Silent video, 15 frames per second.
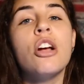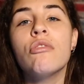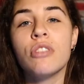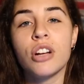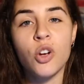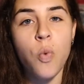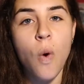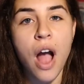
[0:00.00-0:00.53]

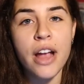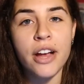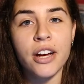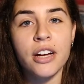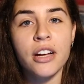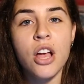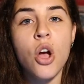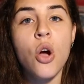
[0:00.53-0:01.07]

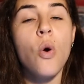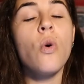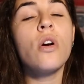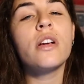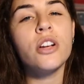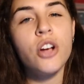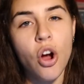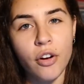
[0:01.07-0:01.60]
require,
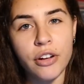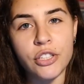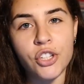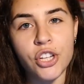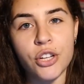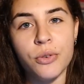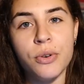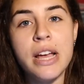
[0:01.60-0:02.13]
or encourage
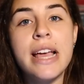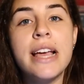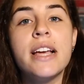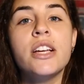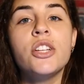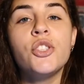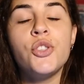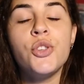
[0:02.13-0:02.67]
you
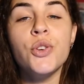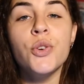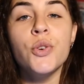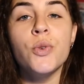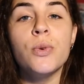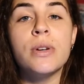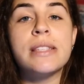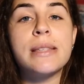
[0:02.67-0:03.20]

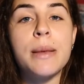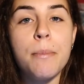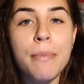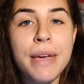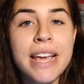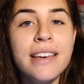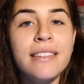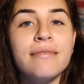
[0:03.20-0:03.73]
to
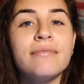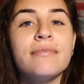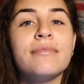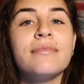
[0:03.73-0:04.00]
submit